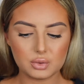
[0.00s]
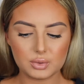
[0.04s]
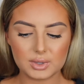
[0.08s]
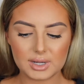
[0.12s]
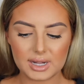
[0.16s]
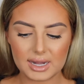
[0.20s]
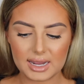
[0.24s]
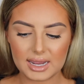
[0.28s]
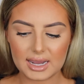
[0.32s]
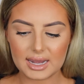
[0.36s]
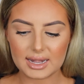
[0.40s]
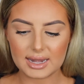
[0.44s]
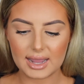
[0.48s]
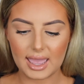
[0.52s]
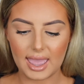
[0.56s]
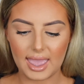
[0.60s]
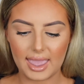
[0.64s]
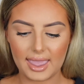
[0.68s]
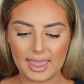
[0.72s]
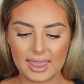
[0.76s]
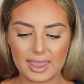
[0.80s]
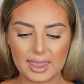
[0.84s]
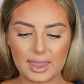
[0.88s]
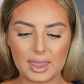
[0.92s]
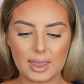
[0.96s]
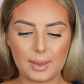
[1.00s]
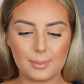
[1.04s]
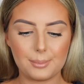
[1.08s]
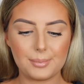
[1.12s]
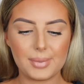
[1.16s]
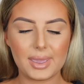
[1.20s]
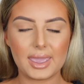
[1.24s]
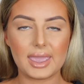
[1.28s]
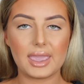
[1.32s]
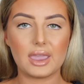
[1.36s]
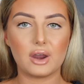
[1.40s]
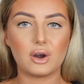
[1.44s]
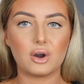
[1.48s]
need a
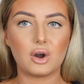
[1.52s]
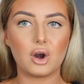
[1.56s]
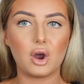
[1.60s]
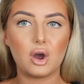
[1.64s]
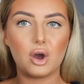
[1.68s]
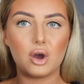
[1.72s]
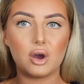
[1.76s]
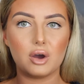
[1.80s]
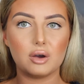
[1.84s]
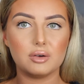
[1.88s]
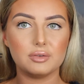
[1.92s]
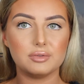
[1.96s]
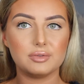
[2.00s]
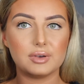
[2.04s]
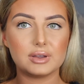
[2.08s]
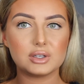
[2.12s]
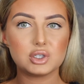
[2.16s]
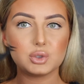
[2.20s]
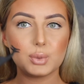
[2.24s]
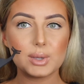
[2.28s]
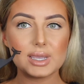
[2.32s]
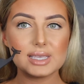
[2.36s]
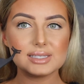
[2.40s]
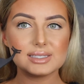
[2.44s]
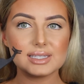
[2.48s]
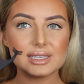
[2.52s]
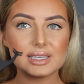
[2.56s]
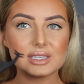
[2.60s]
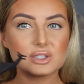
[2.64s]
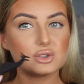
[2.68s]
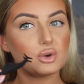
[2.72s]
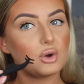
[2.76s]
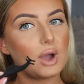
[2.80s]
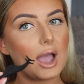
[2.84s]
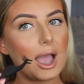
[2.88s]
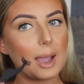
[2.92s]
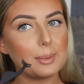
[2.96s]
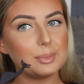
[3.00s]
pair of tweezers
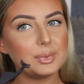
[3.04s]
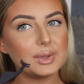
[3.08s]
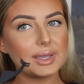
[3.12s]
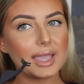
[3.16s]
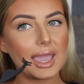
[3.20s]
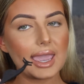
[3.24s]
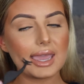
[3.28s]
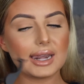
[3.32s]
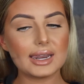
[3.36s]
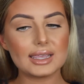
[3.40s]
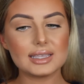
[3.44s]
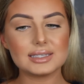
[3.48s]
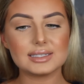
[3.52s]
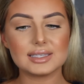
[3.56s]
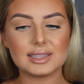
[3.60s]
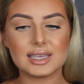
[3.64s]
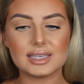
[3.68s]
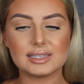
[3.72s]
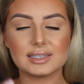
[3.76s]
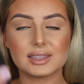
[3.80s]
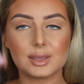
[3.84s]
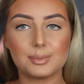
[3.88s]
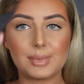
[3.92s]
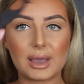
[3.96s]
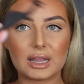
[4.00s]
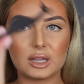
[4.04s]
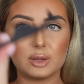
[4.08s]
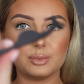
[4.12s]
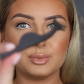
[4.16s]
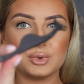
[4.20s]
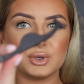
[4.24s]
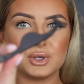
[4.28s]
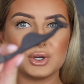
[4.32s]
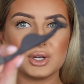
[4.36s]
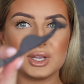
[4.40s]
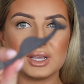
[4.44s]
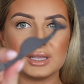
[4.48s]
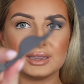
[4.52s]
or applicators. These are the Bella
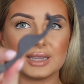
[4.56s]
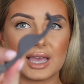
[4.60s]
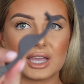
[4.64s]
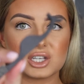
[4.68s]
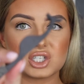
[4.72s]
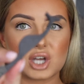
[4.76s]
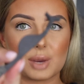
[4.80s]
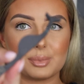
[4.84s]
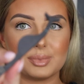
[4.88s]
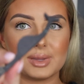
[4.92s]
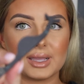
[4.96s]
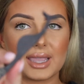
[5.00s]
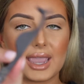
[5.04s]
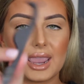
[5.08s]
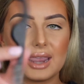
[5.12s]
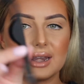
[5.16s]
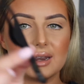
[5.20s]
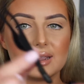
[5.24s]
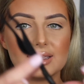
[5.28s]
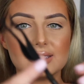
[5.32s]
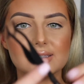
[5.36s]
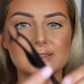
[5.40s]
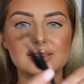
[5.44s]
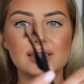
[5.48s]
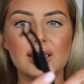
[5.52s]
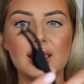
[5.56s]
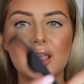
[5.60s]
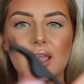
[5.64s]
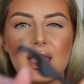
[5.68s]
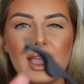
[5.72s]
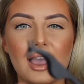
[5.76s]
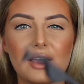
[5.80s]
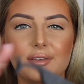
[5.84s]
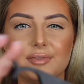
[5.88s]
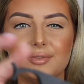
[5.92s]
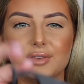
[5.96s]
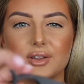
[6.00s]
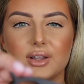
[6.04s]
Beauty lash applicators.
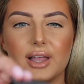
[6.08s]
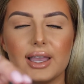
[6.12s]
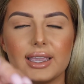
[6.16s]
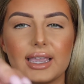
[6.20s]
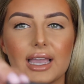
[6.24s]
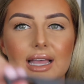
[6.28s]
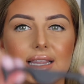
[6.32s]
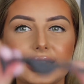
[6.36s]
I feel like a